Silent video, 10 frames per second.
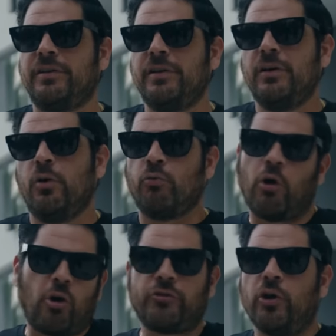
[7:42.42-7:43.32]
dollars.
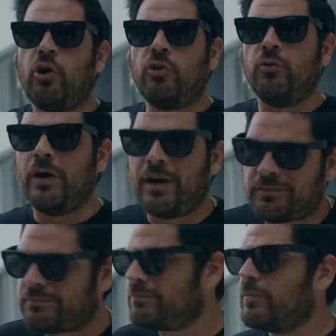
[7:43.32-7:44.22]
Rose gold,
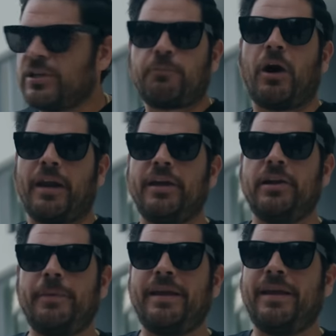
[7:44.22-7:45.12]
well, it's probably
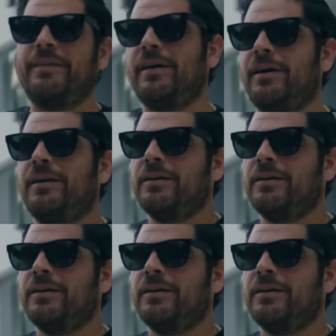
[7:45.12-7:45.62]
gonna be in the